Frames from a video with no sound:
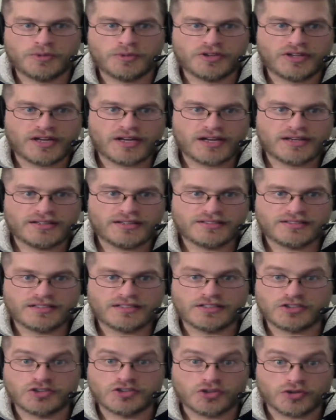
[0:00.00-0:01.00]
you guys
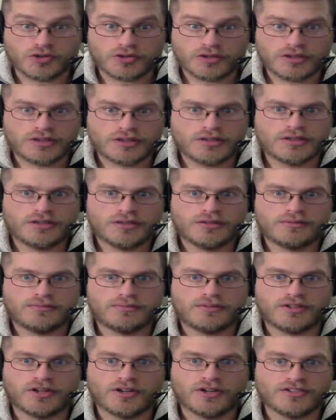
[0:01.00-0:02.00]
enjoy
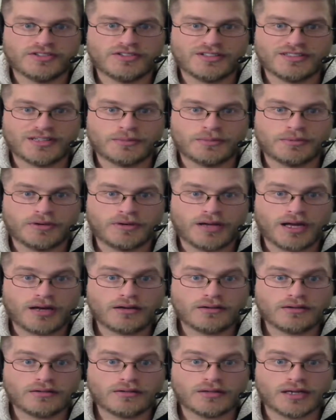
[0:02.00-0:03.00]
the content I put out.